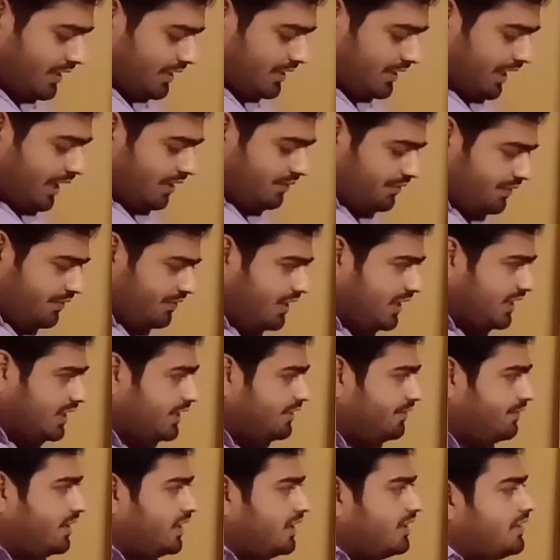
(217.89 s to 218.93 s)
Now we will
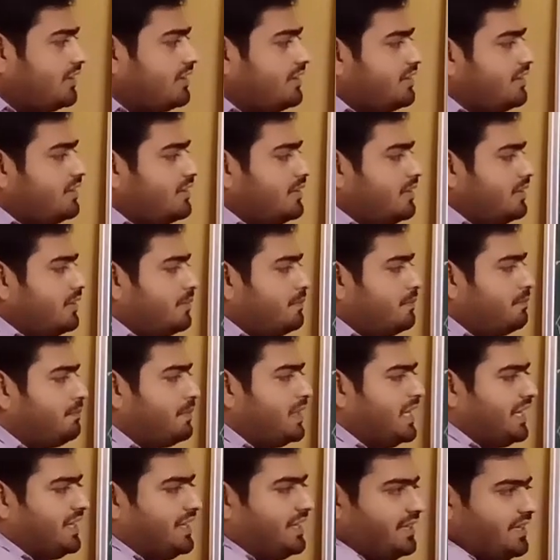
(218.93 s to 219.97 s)
convert
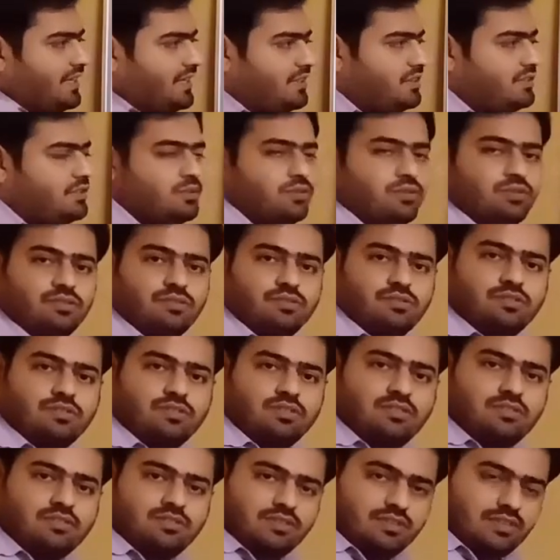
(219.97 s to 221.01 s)
minute into
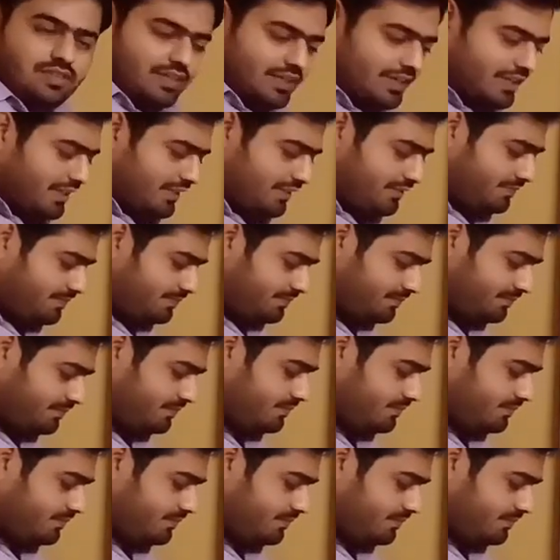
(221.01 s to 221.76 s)
radian.